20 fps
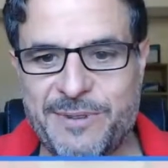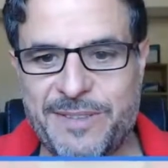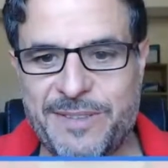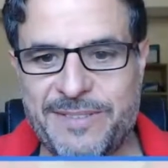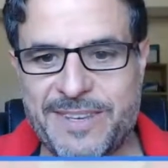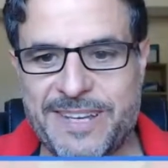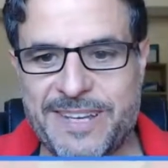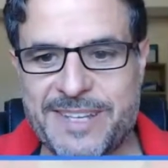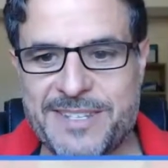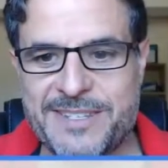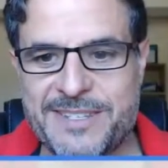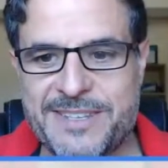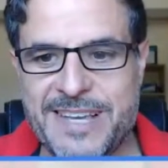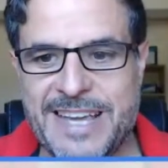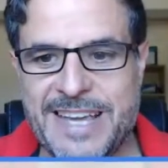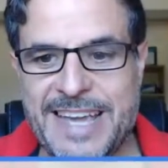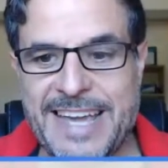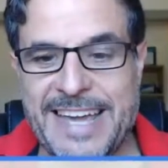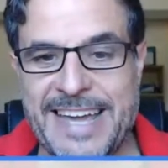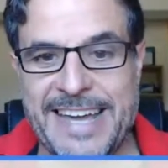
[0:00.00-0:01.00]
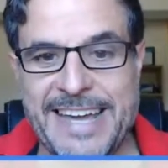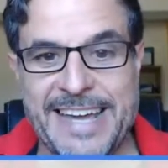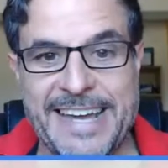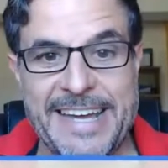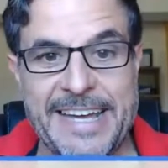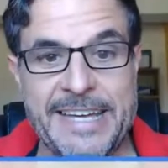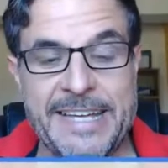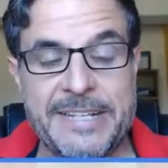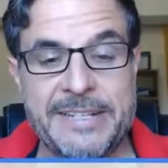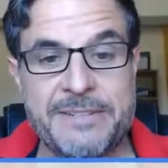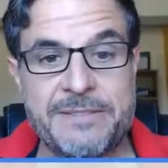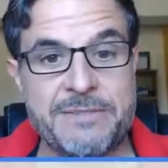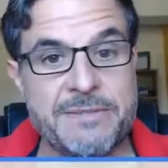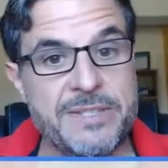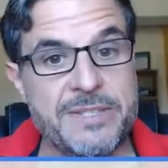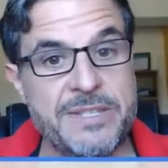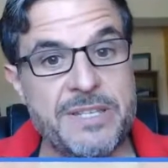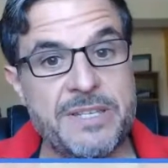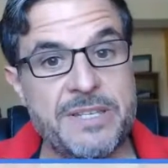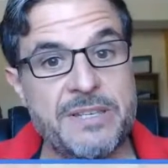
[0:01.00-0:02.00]
us. And
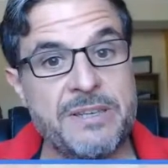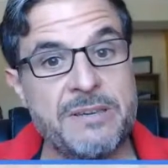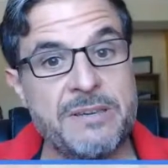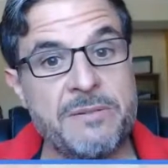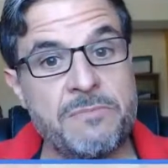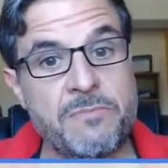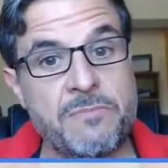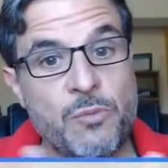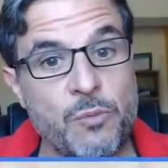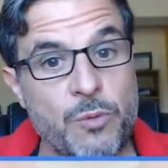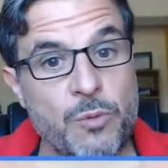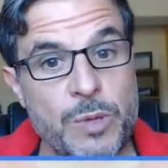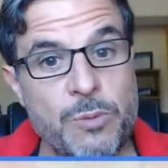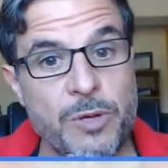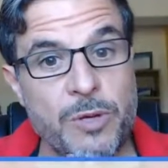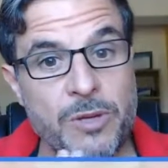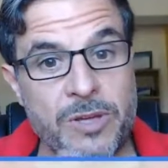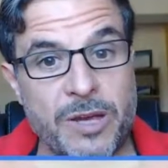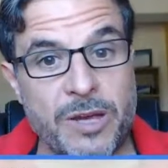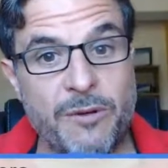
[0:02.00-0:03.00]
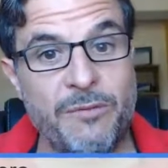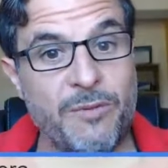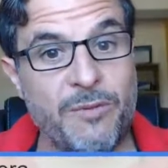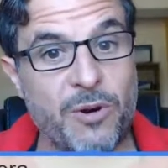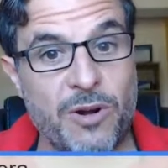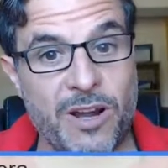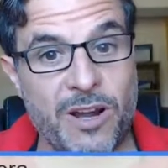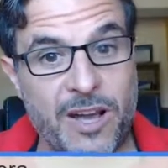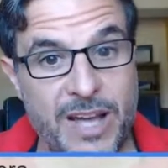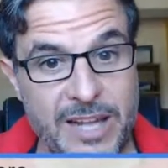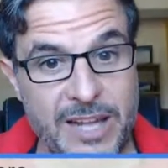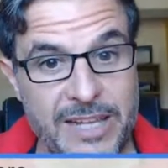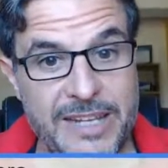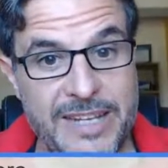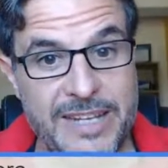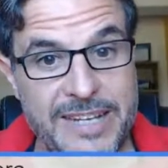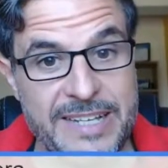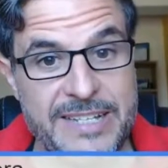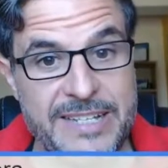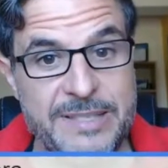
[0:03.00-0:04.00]
we will go for
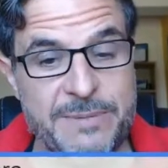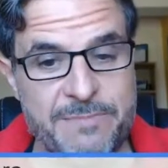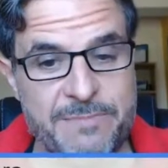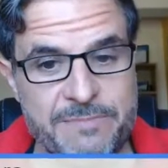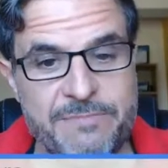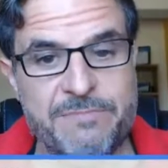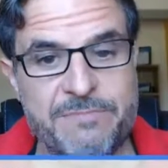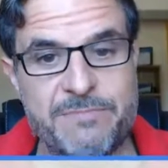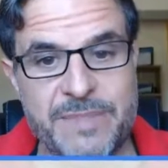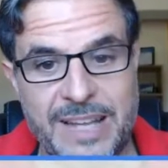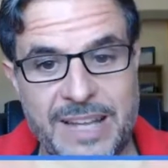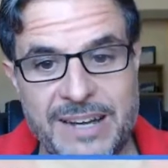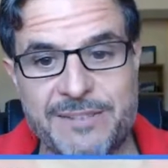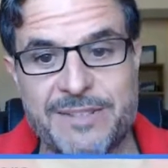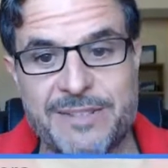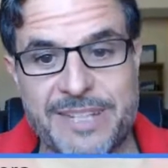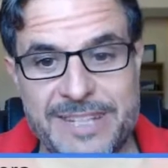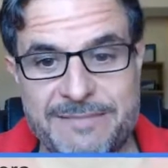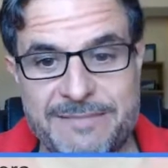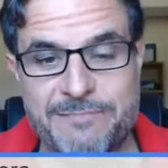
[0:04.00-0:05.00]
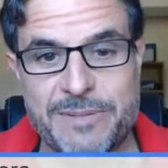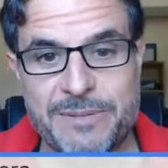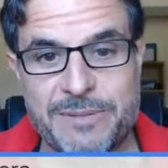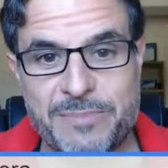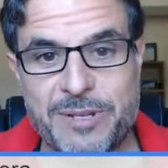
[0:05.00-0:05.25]
holidays nowadays,